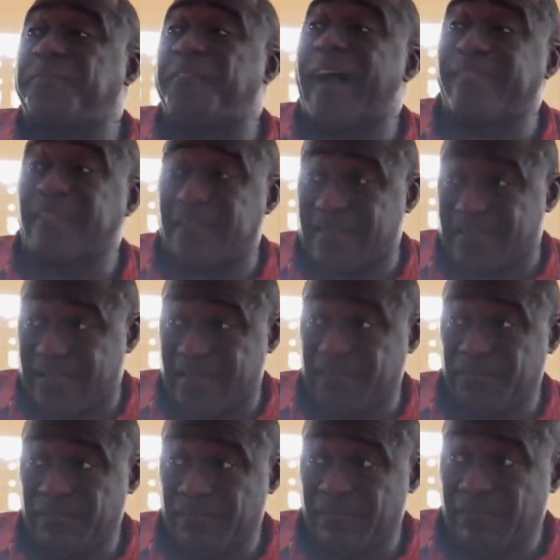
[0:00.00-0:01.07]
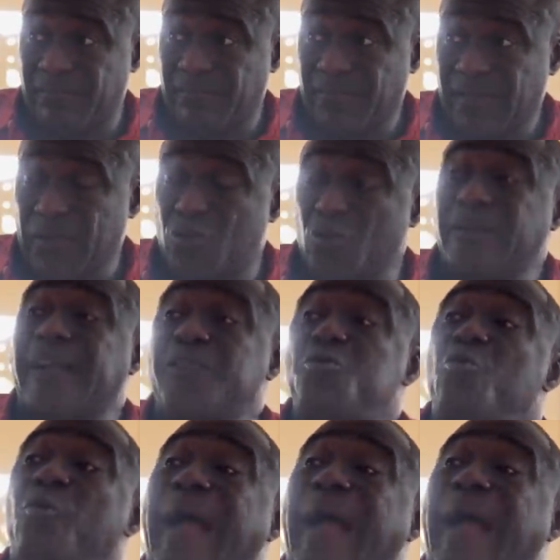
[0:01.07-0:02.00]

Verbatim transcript: fathers so that you